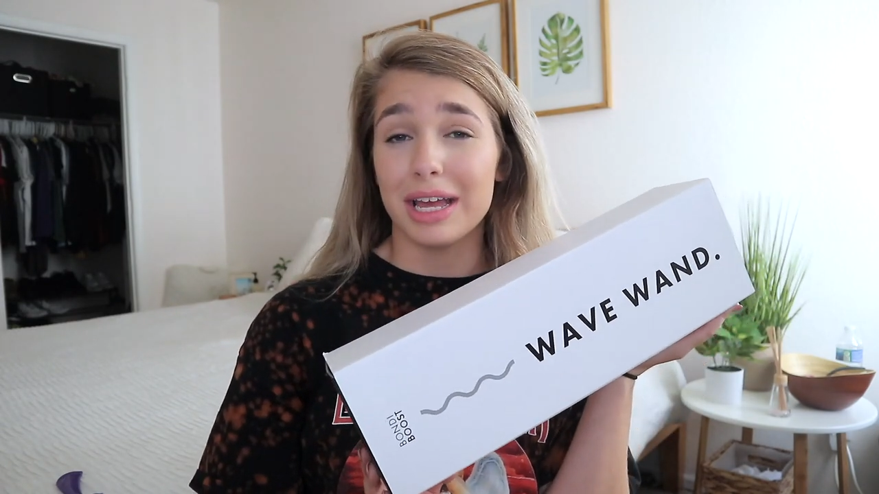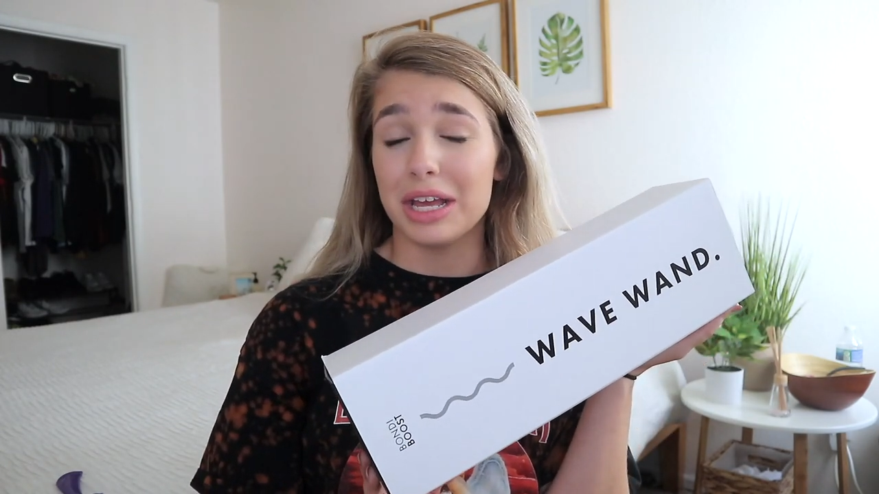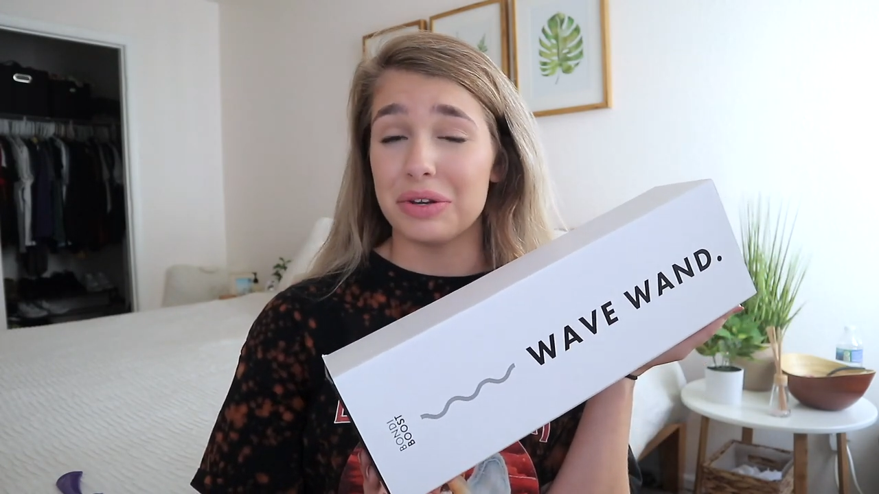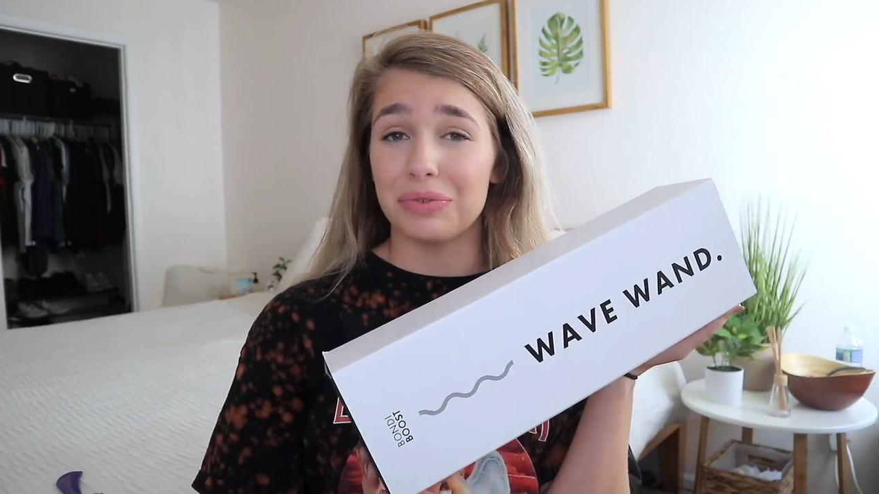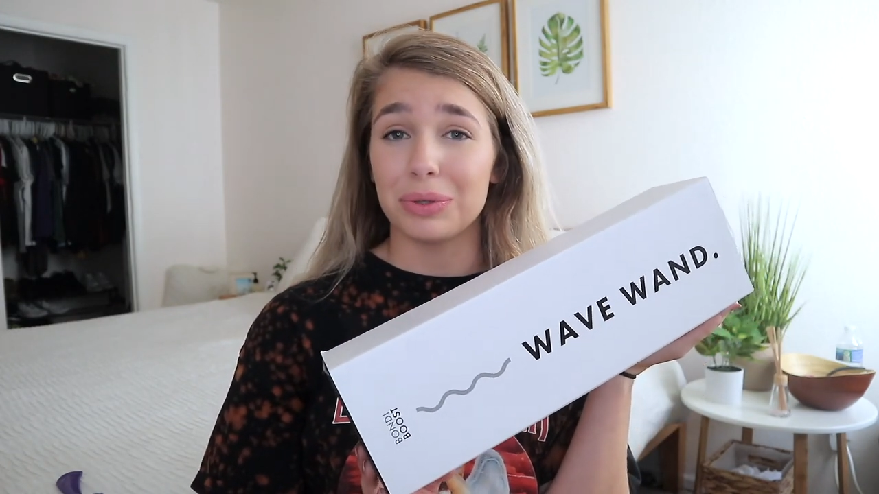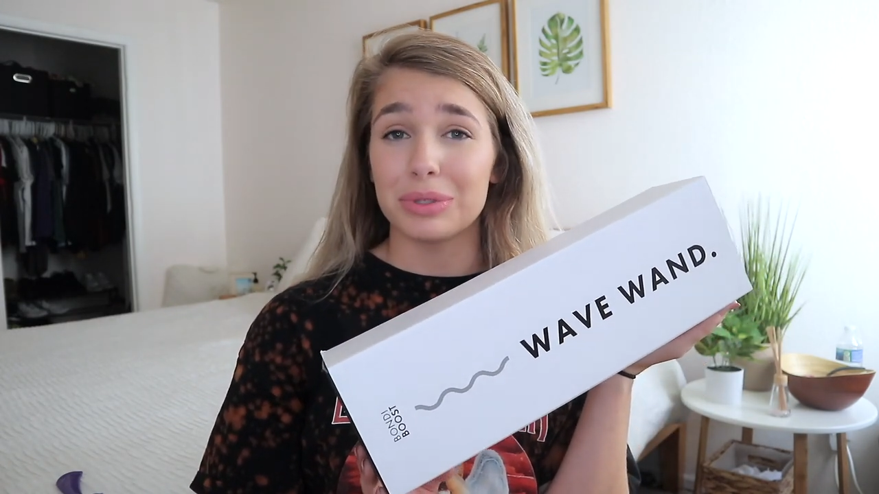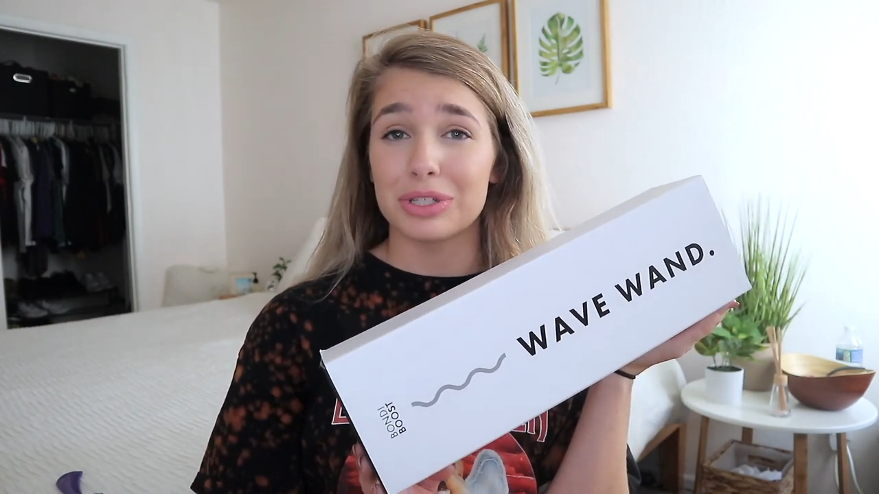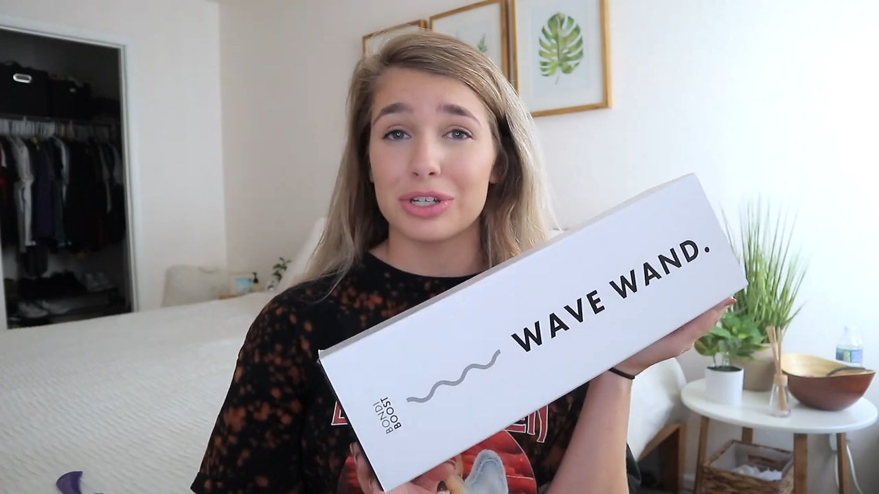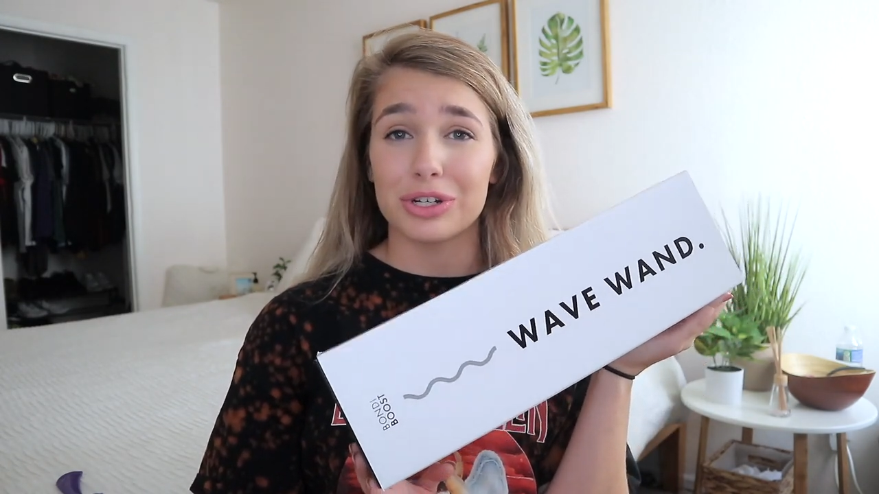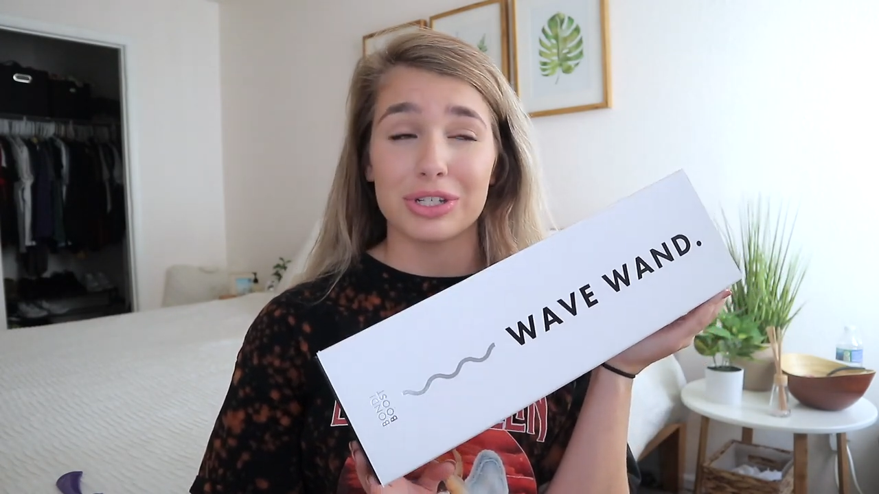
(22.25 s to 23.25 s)

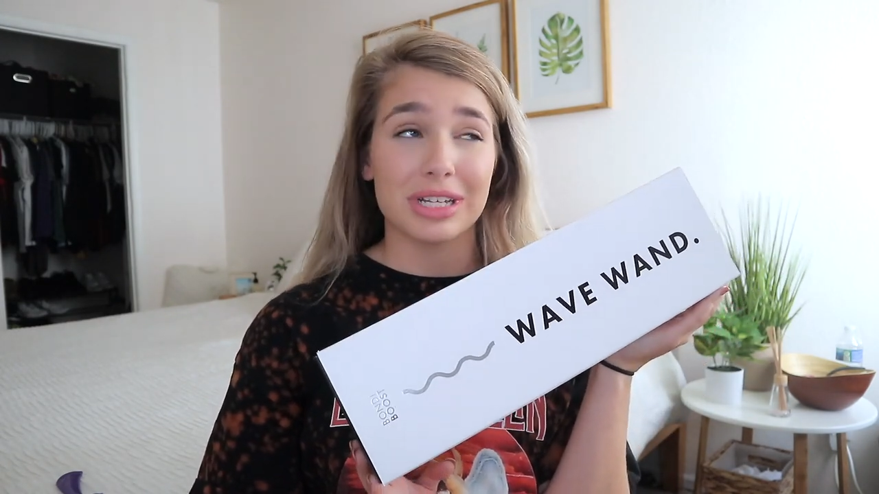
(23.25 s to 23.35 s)
influencer's